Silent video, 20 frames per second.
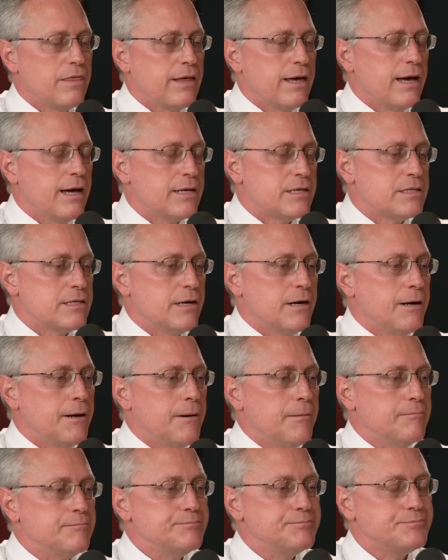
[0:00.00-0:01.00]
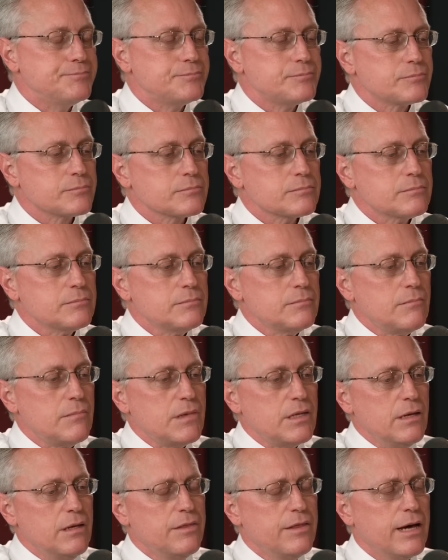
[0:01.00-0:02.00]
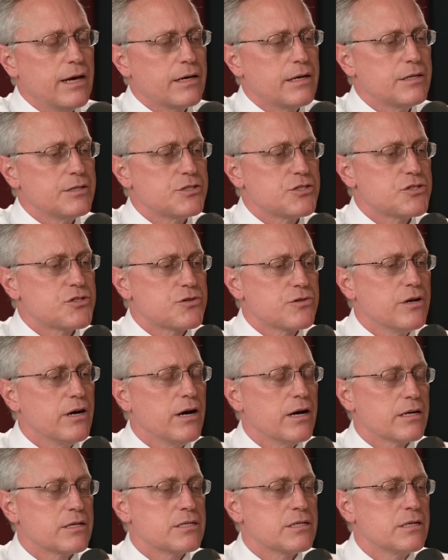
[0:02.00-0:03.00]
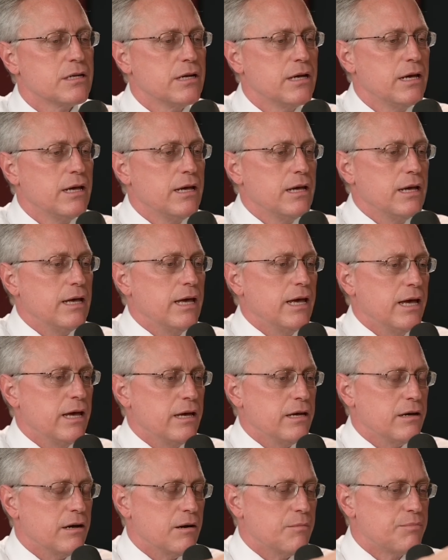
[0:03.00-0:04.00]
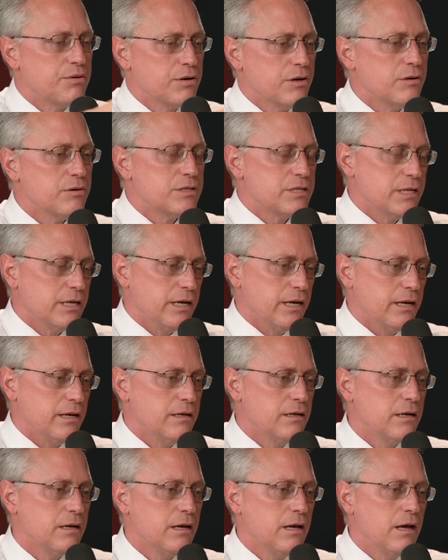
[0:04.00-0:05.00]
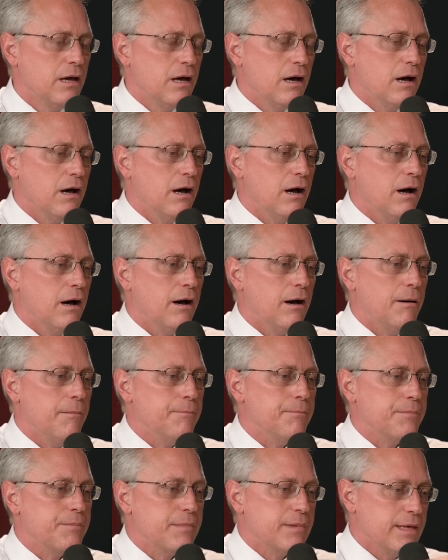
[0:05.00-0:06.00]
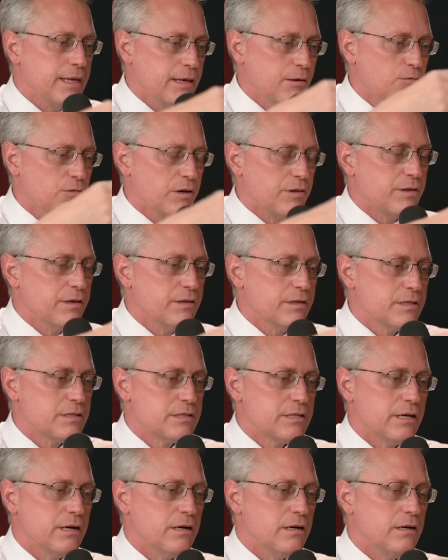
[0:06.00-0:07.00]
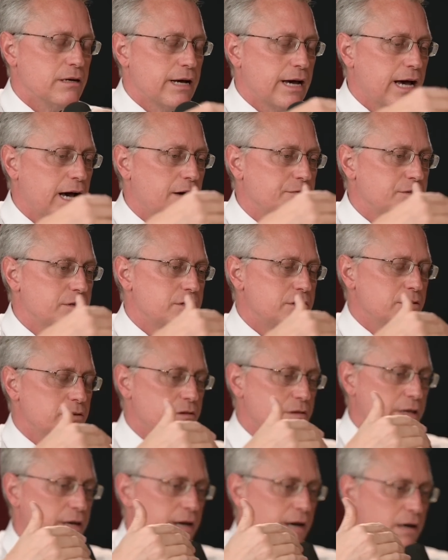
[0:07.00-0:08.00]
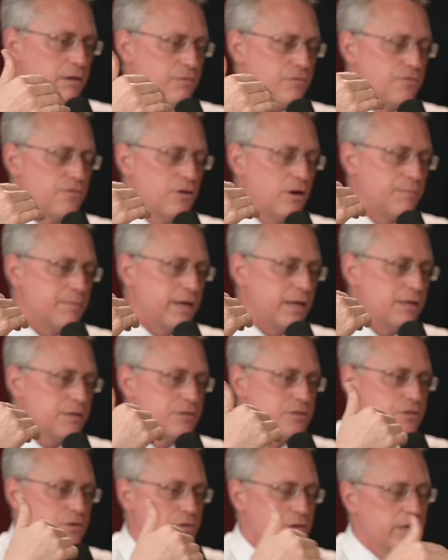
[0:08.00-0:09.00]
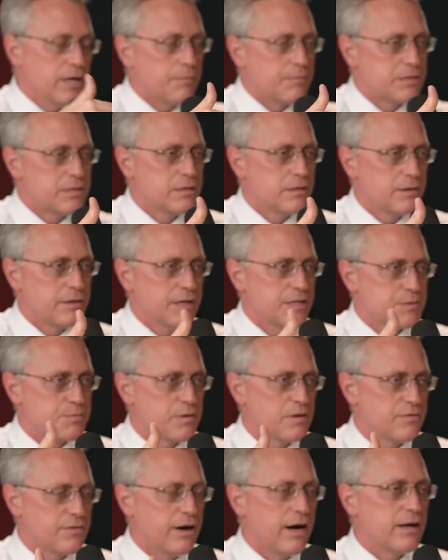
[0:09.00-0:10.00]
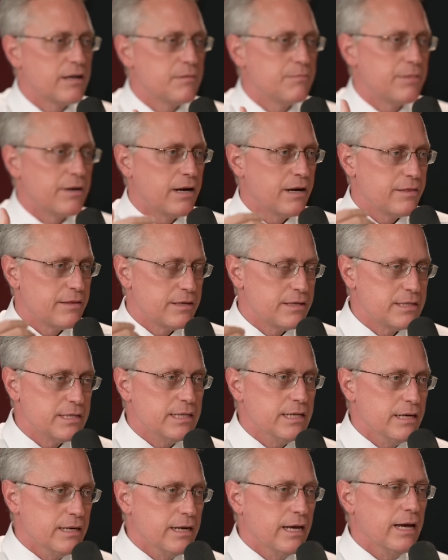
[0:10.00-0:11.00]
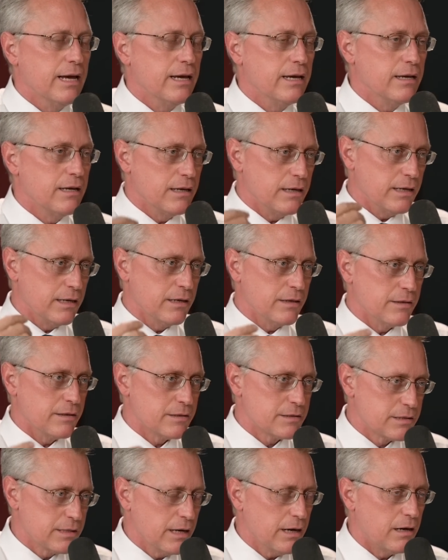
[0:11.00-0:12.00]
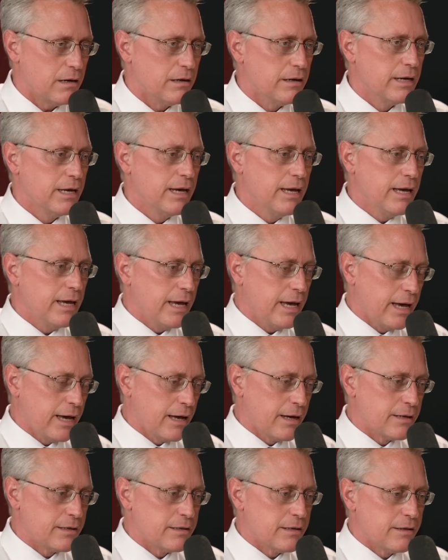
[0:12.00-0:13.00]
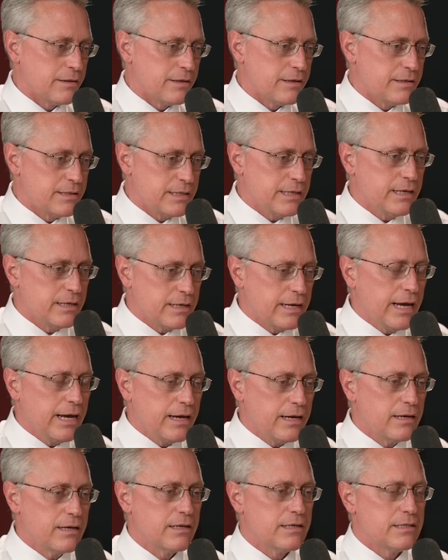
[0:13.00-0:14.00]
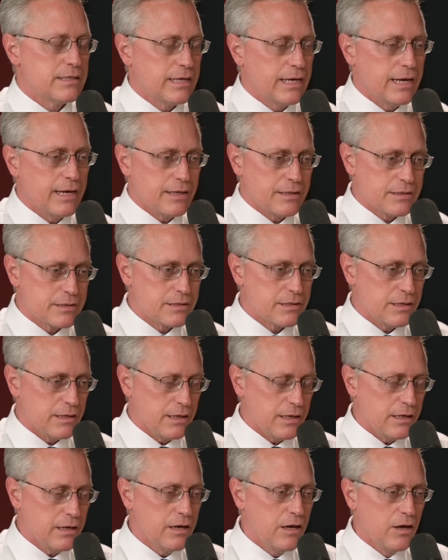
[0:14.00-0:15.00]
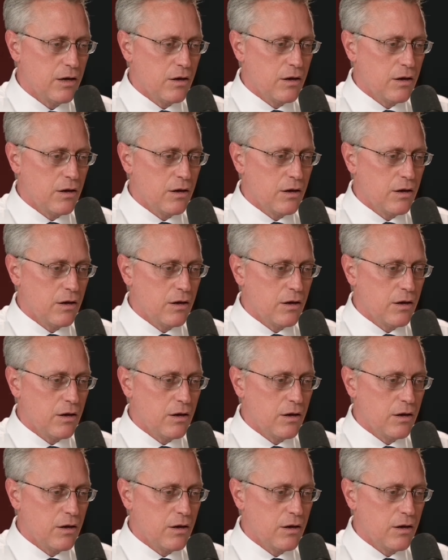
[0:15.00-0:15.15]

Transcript: that, that construct a protein within the cell have to do that from a script that's provided by the DNA in the cell. And the DNA contains the